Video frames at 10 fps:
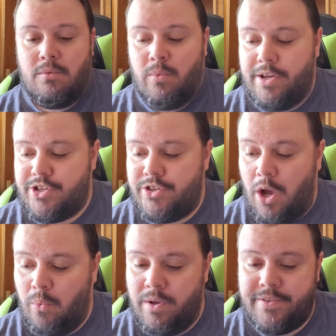which
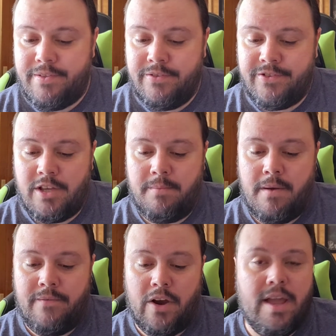dealt with some
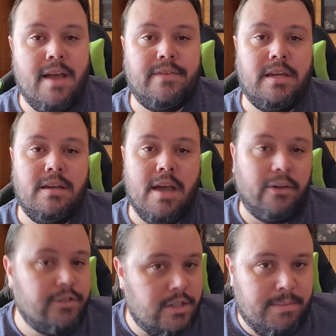very heavy
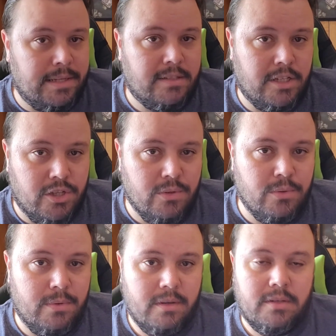
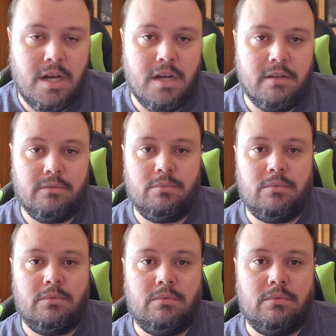LGBTQ
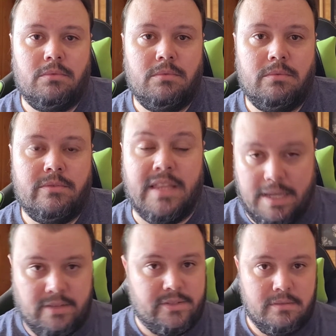
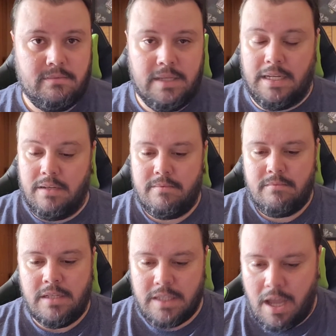things in it,
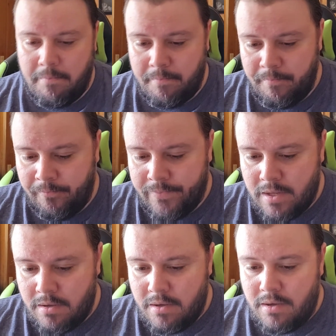in the game.
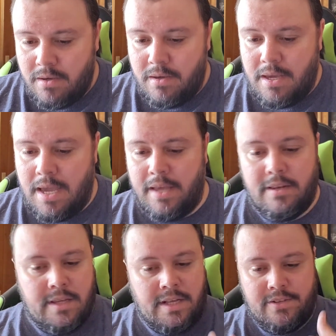
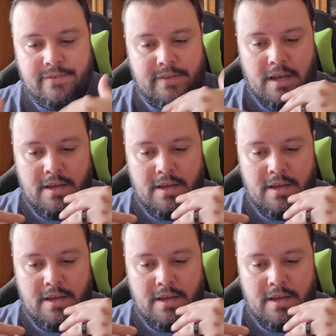And it's